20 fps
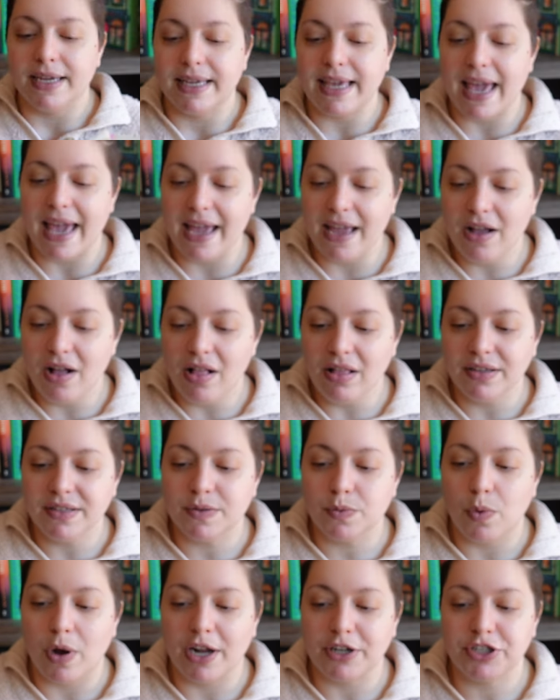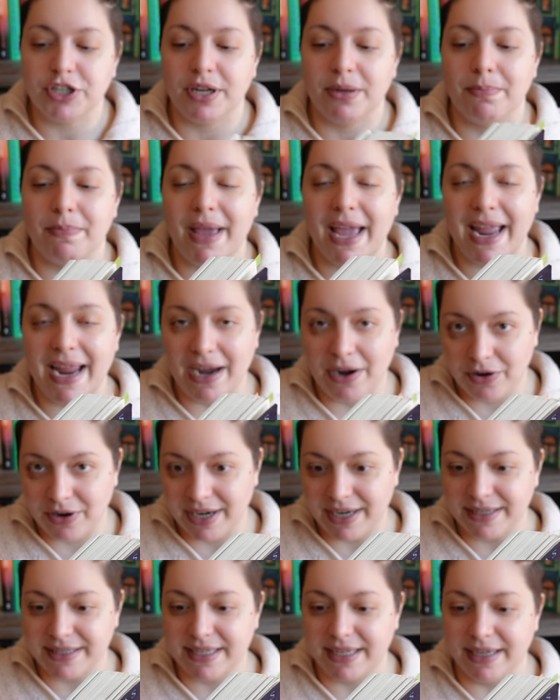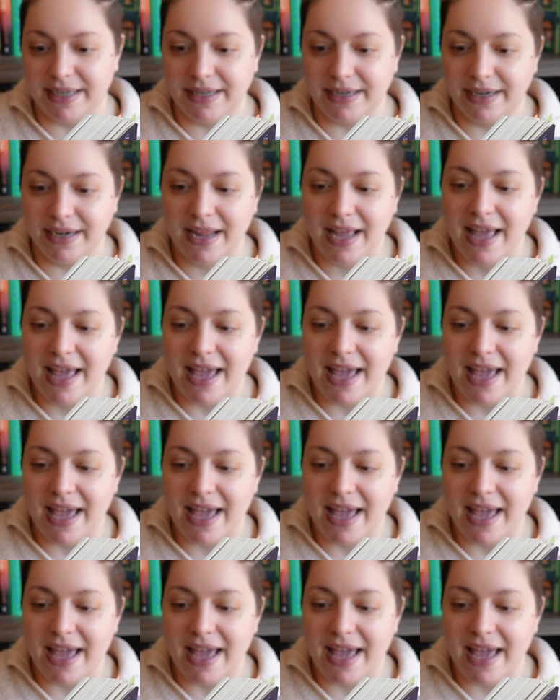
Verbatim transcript: Chaol is watching Perrington